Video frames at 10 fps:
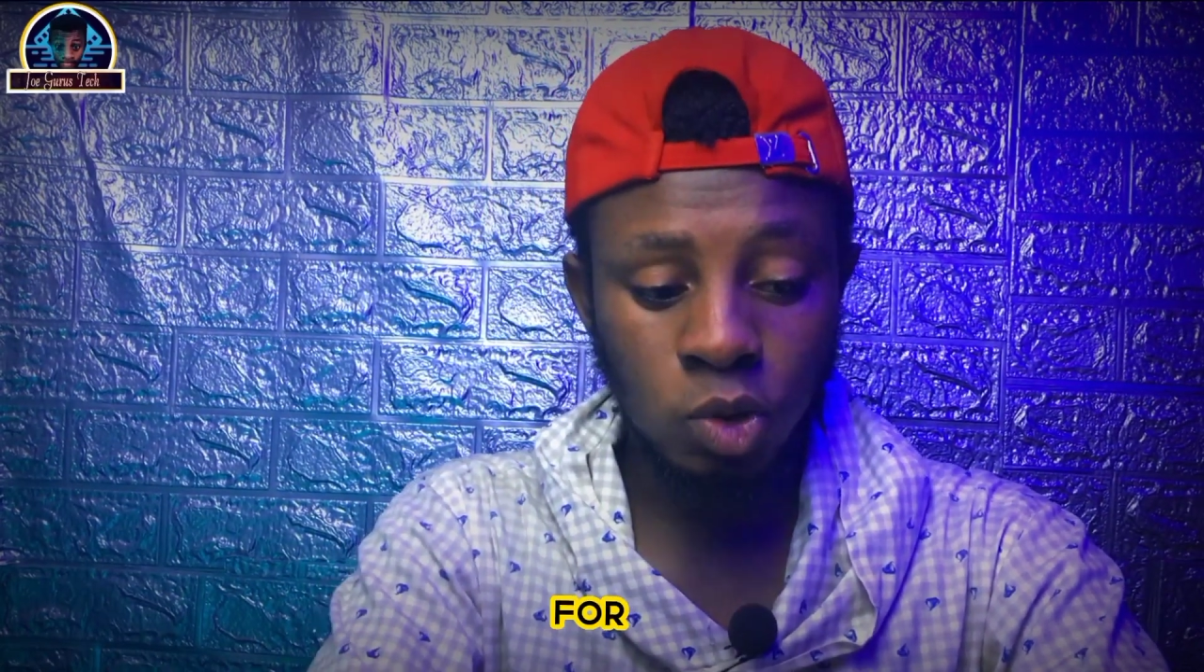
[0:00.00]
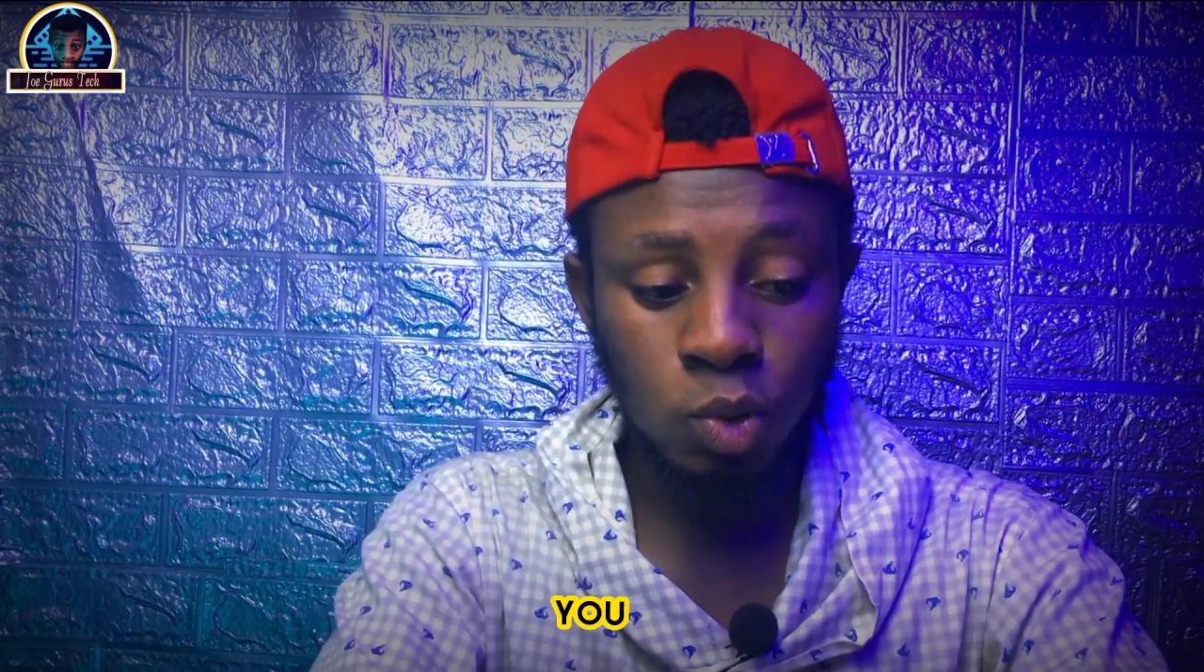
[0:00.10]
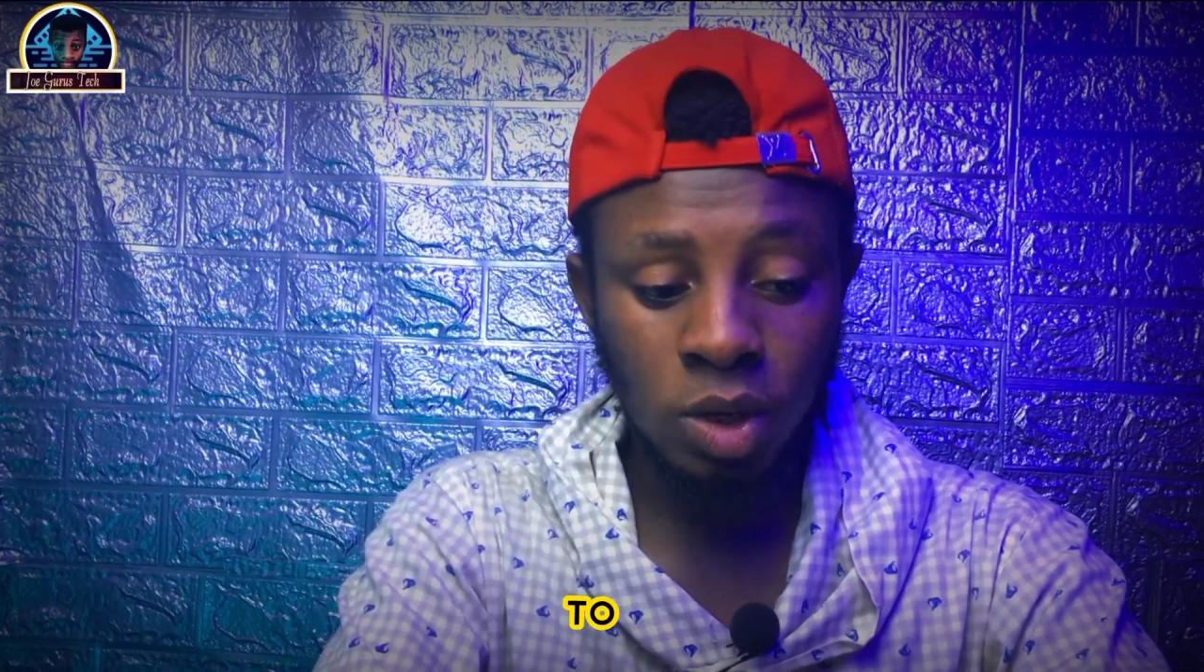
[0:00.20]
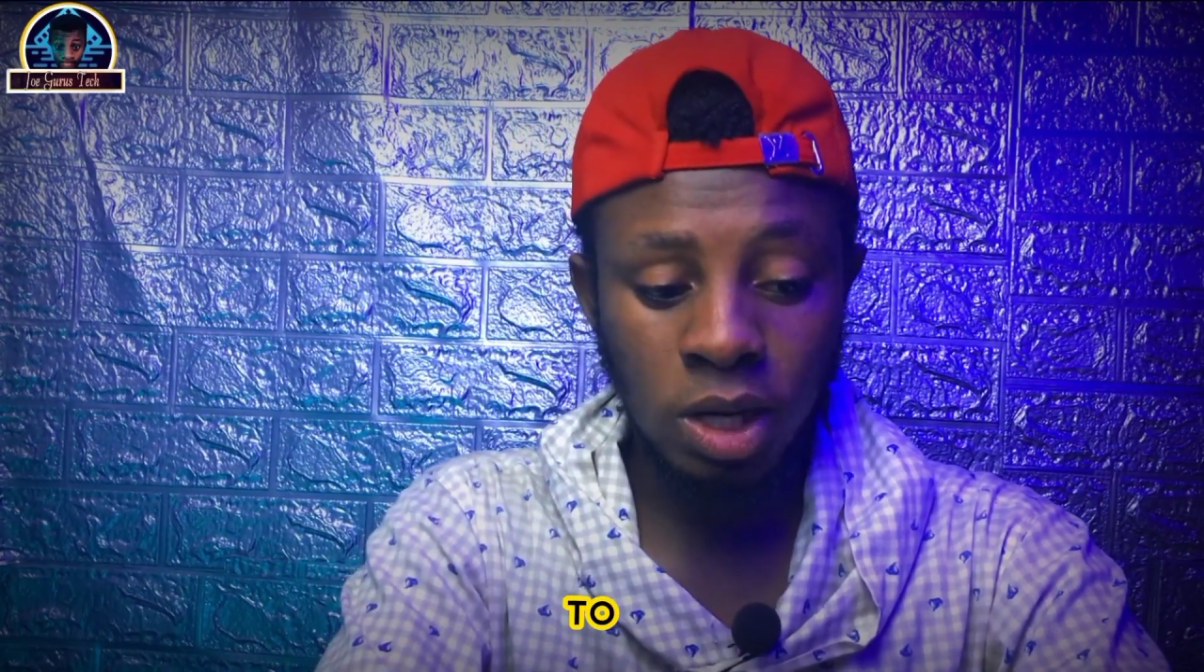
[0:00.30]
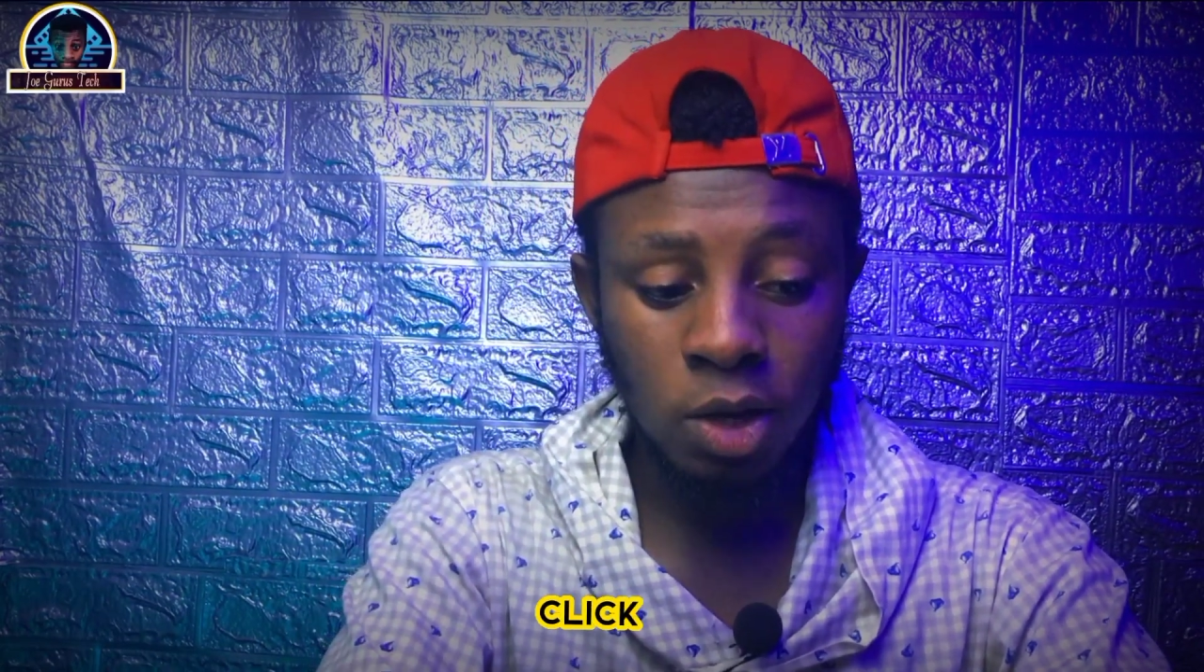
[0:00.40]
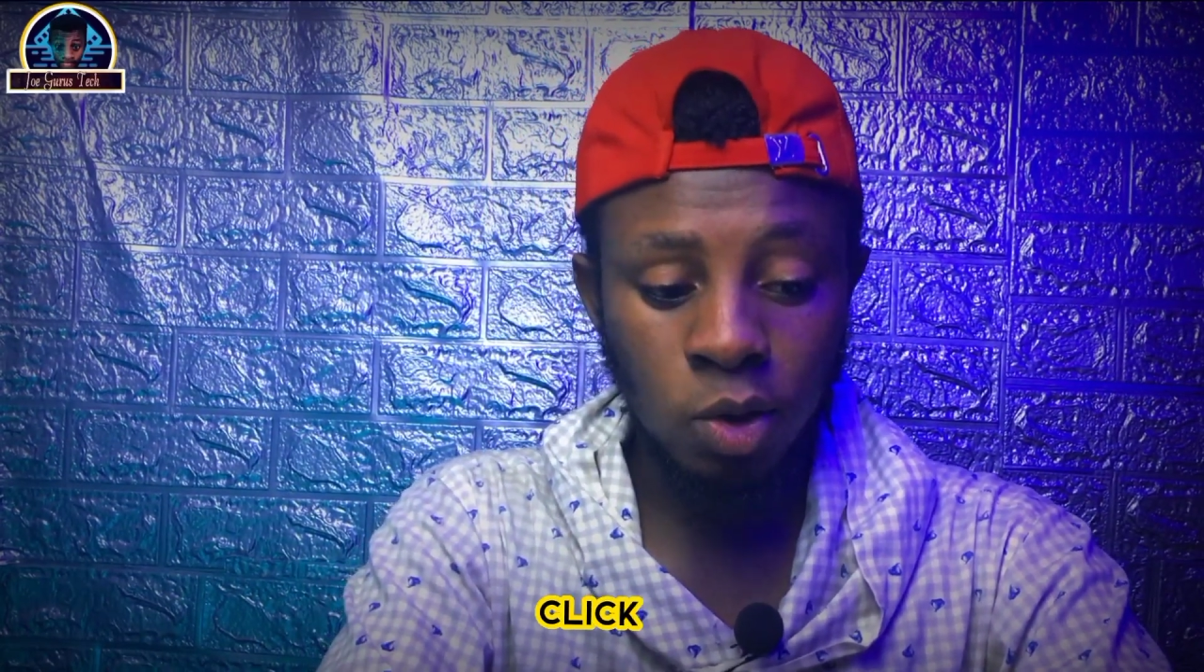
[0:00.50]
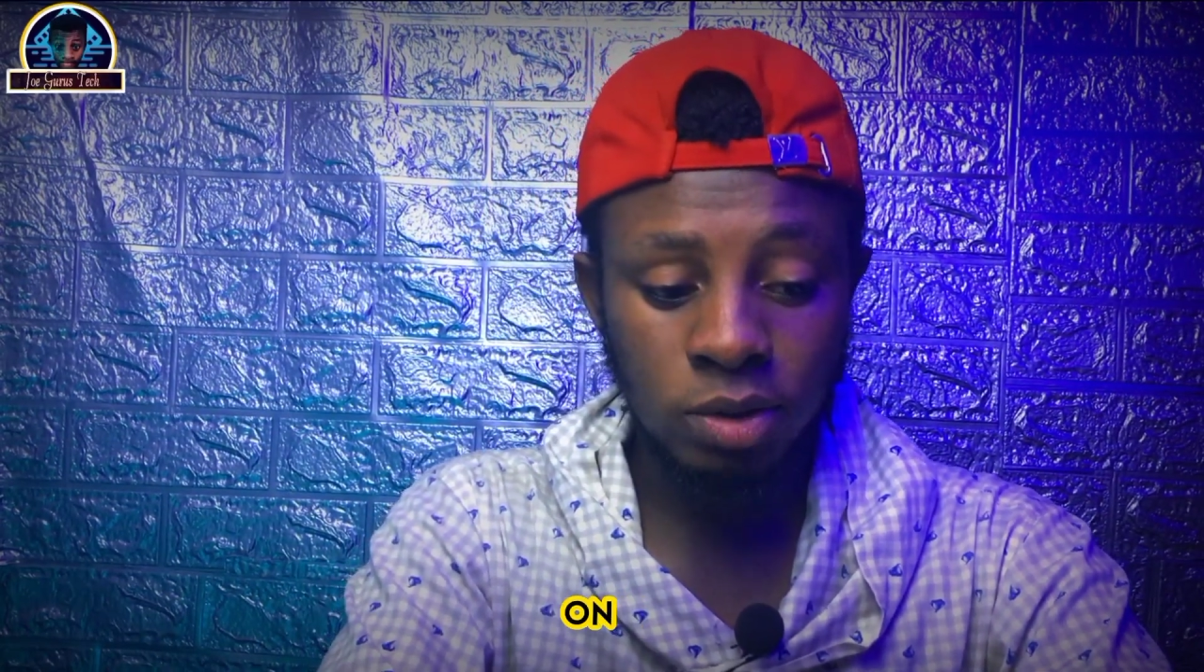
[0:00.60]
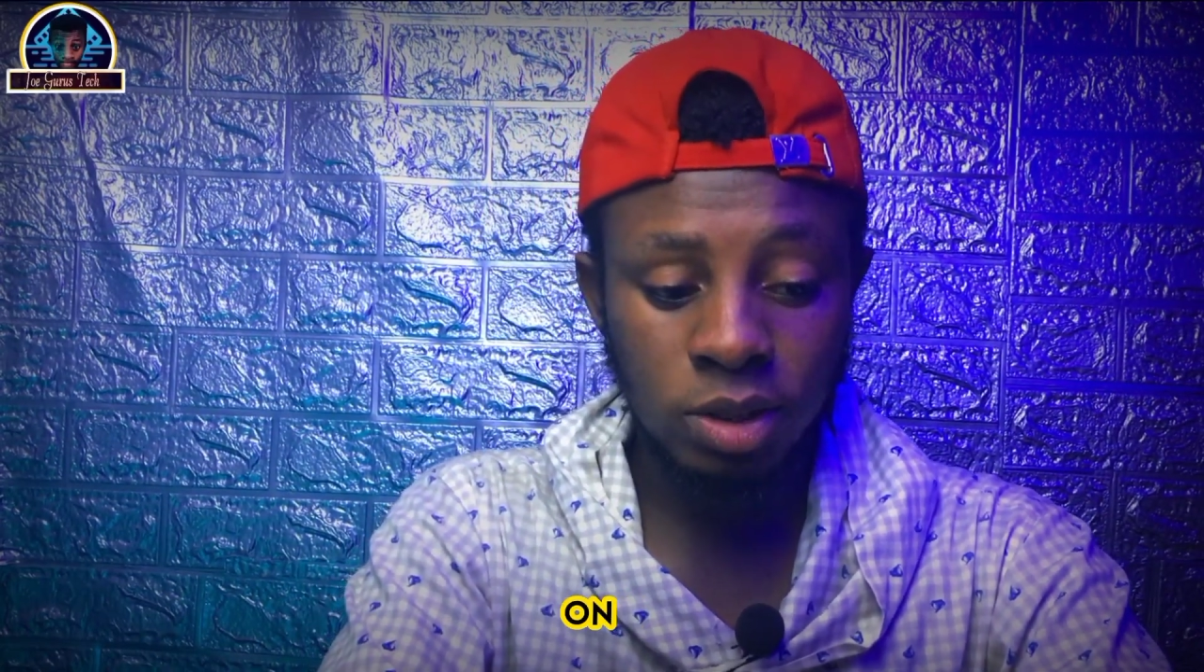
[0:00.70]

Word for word: to click on